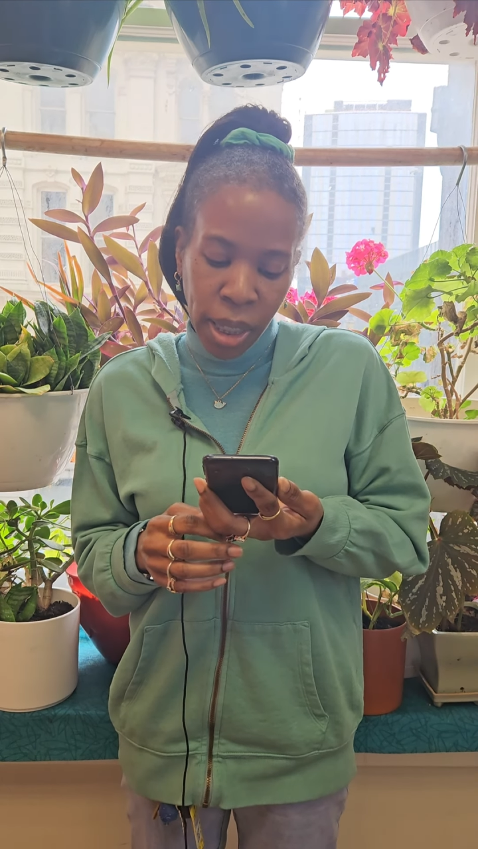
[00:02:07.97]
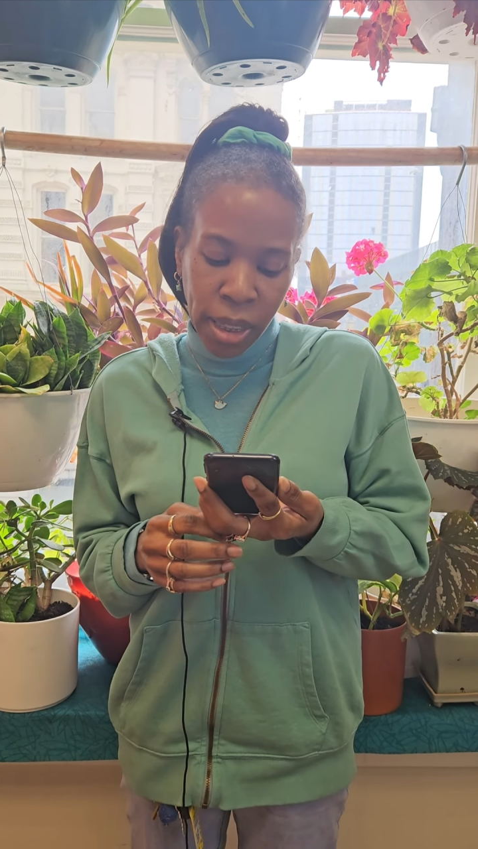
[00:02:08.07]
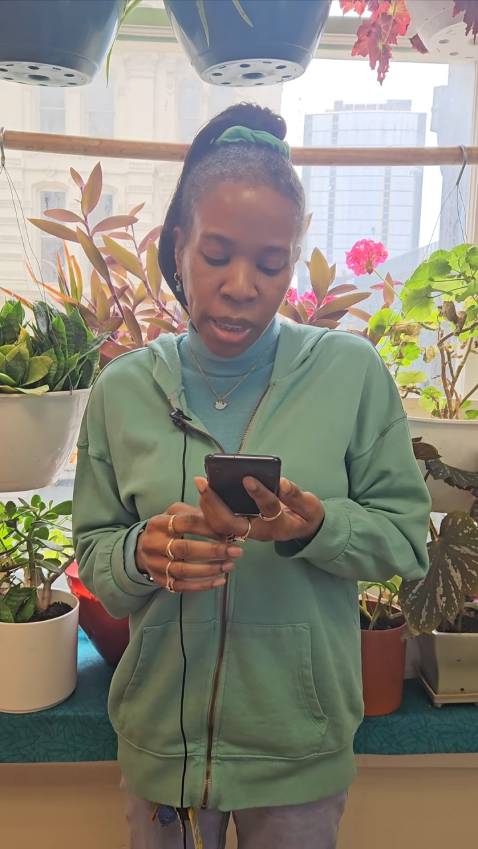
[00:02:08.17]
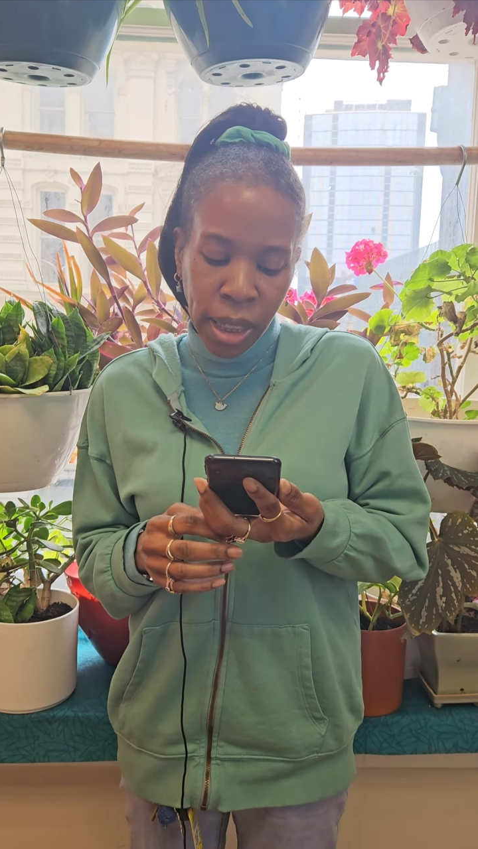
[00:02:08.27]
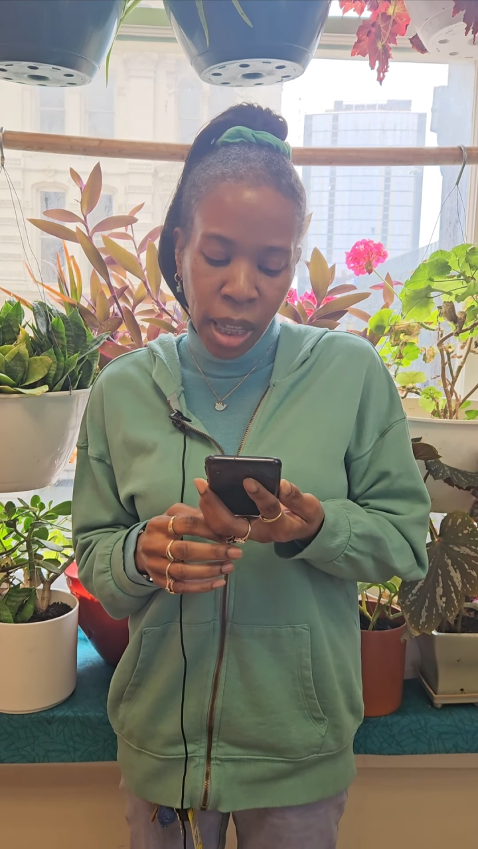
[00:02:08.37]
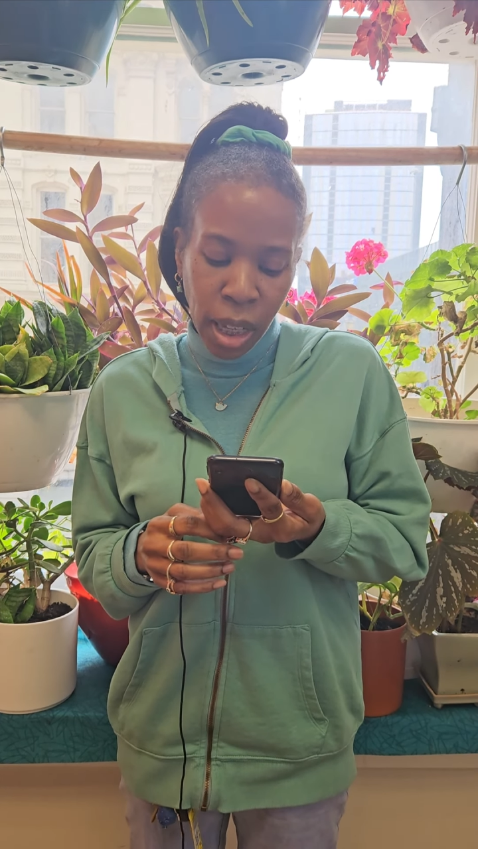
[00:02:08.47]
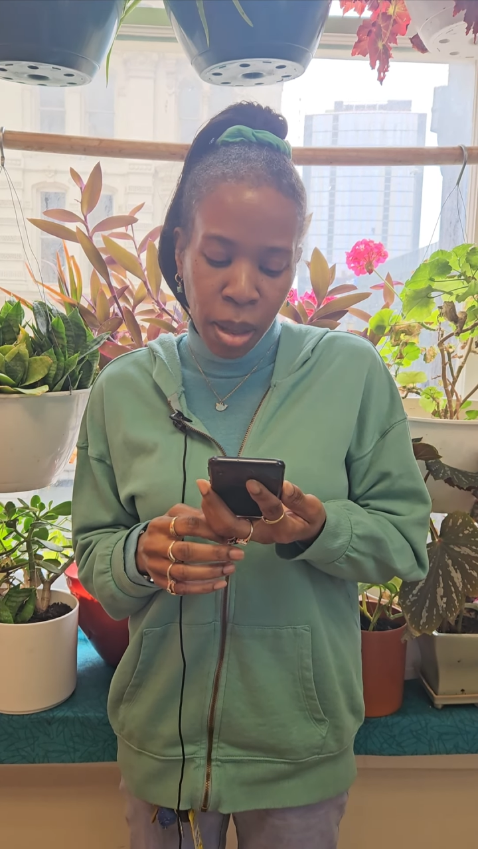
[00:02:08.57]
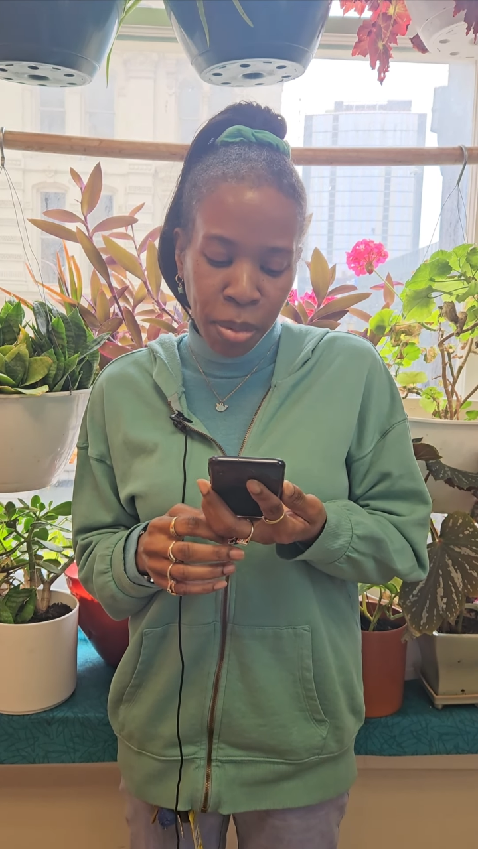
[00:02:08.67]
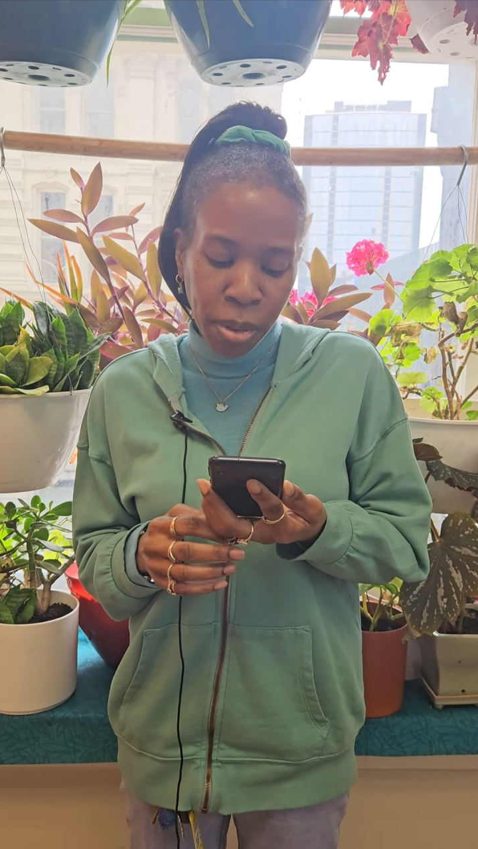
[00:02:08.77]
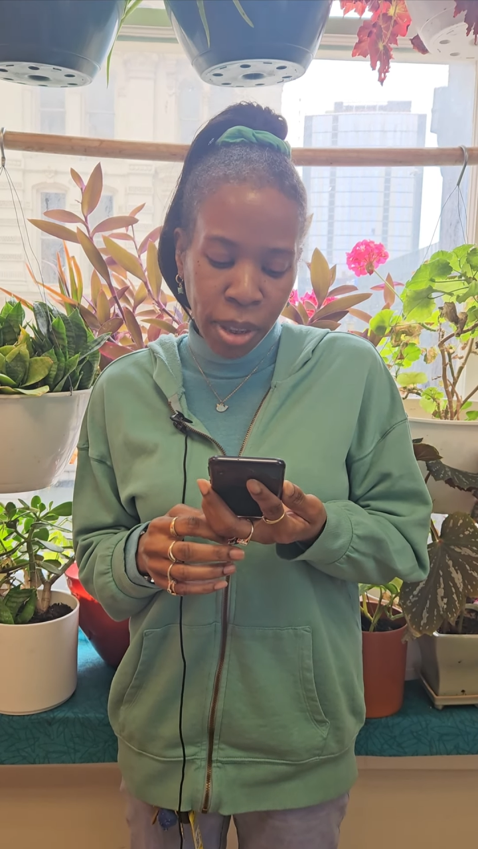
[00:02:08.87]
is he
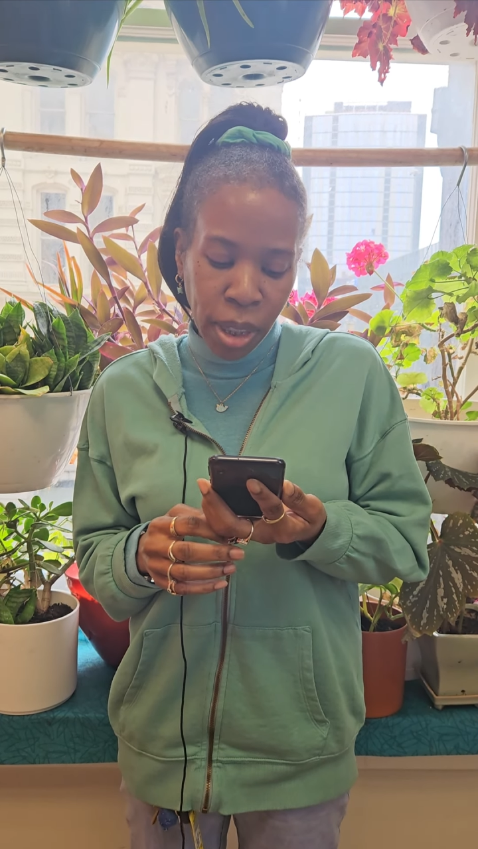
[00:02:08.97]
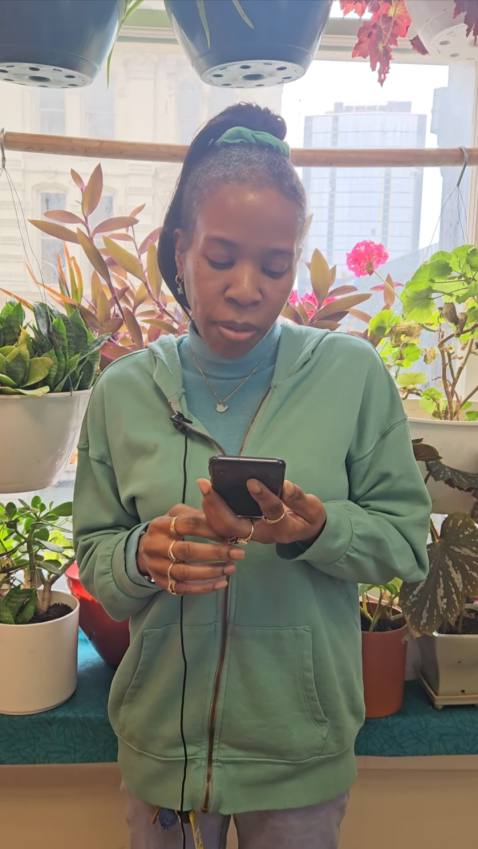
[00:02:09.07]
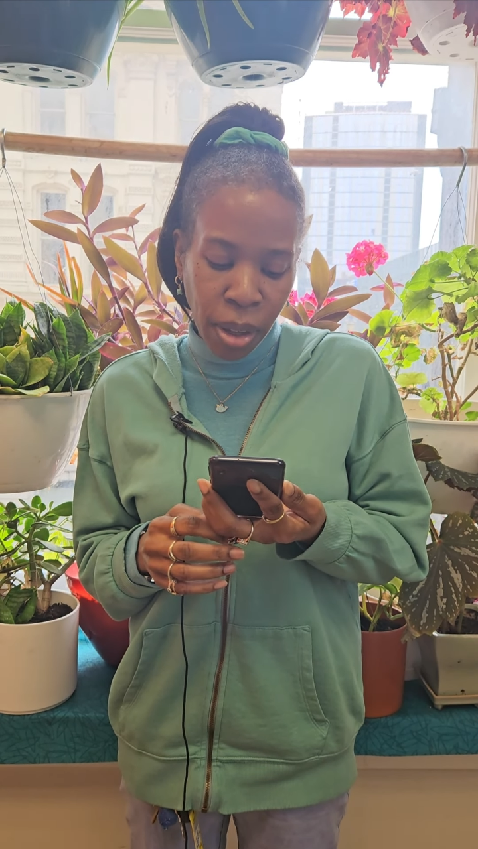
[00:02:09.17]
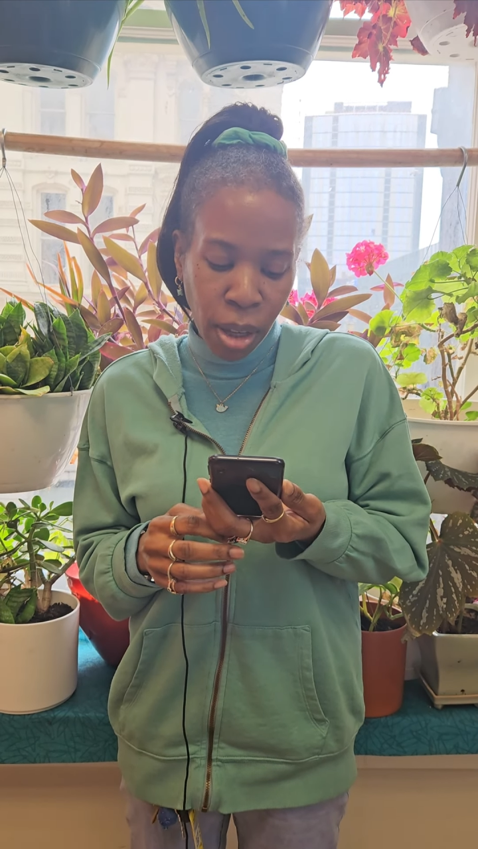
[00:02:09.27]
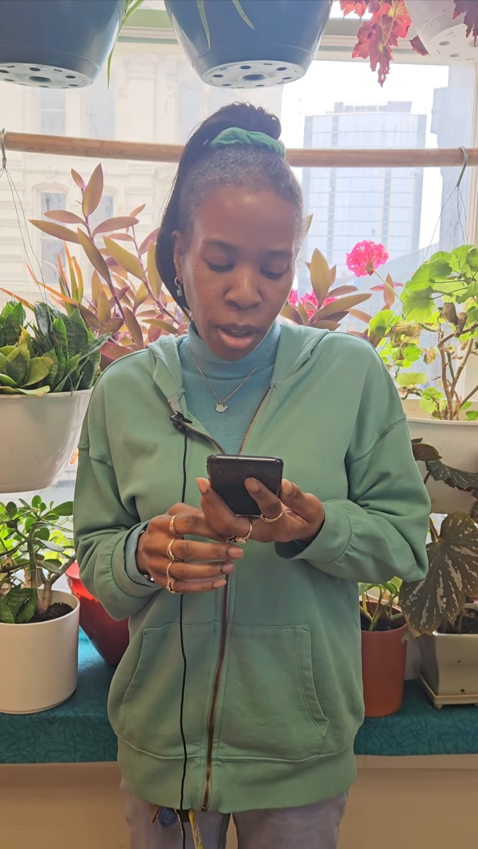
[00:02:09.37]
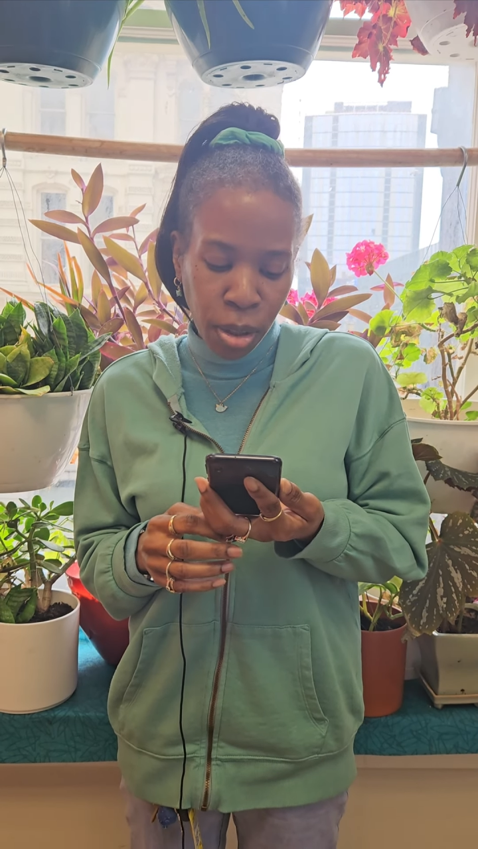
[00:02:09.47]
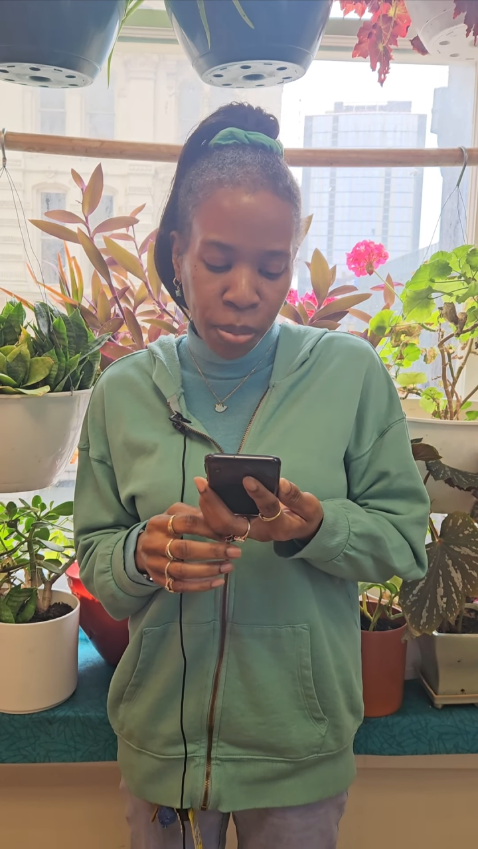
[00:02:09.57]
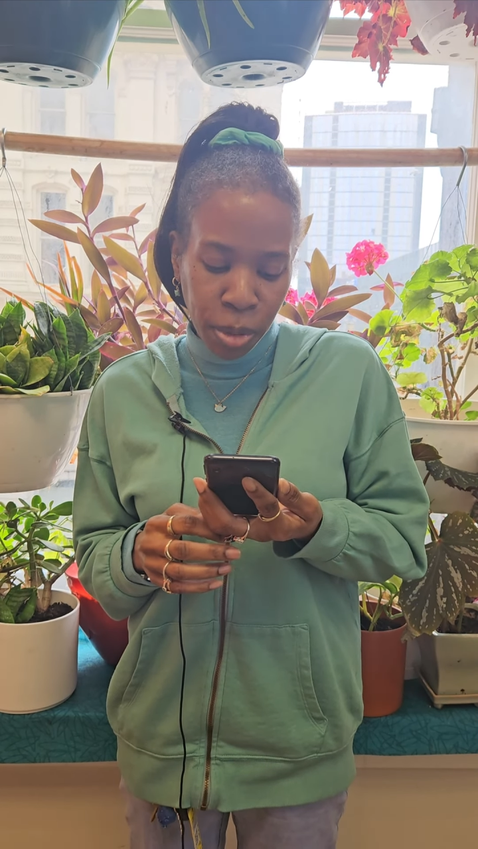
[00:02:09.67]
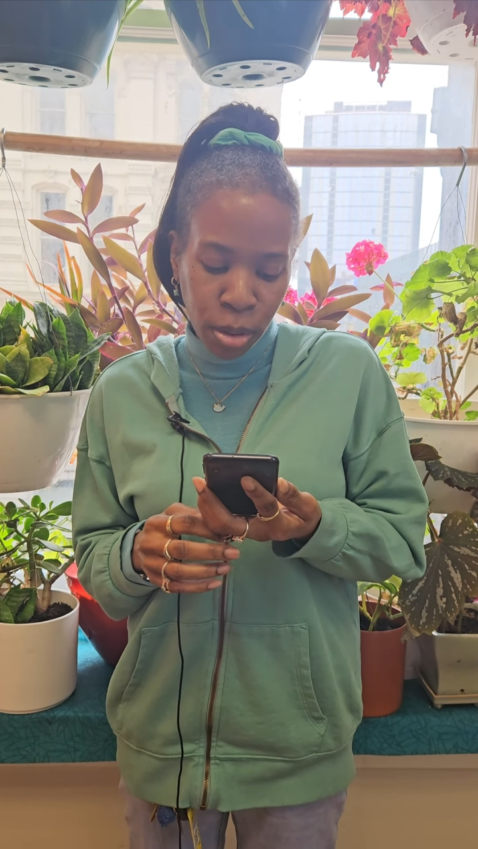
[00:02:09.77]
unable to give a home